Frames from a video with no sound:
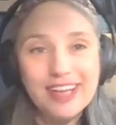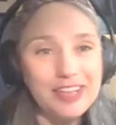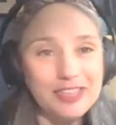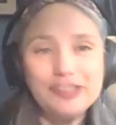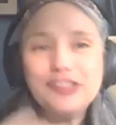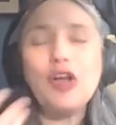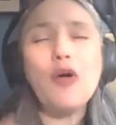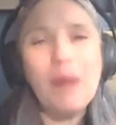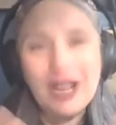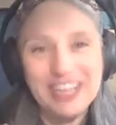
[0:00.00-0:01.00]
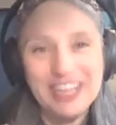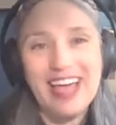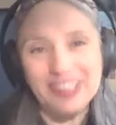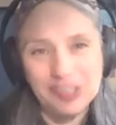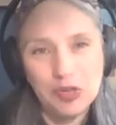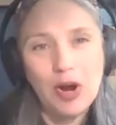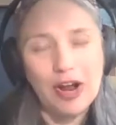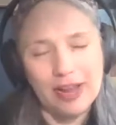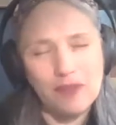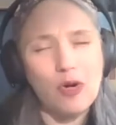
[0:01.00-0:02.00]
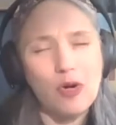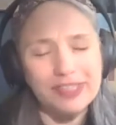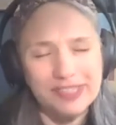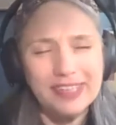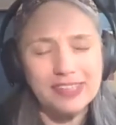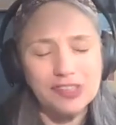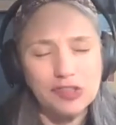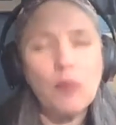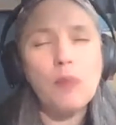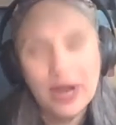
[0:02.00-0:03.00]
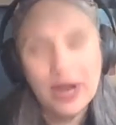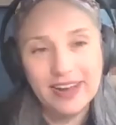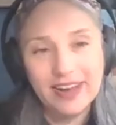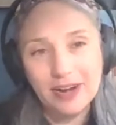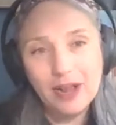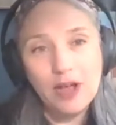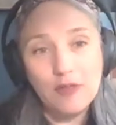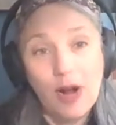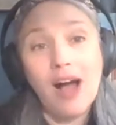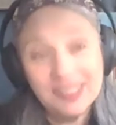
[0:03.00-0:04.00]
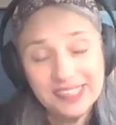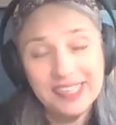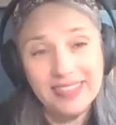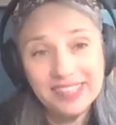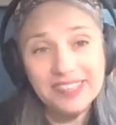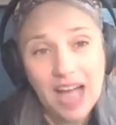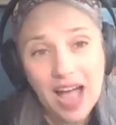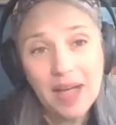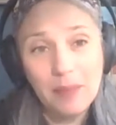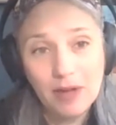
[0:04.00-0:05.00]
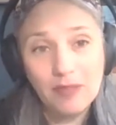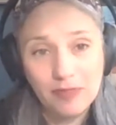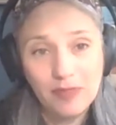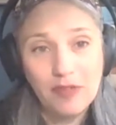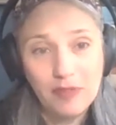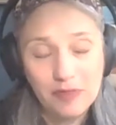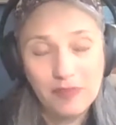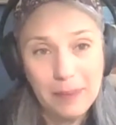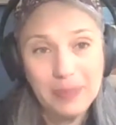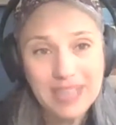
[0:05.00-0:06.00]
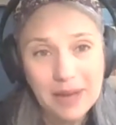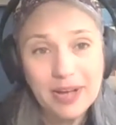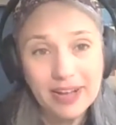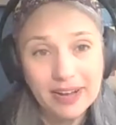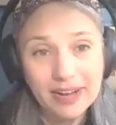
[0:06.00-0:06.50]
there's so much in that story, and of course, it's so poignant for us in this time of, of epidemic.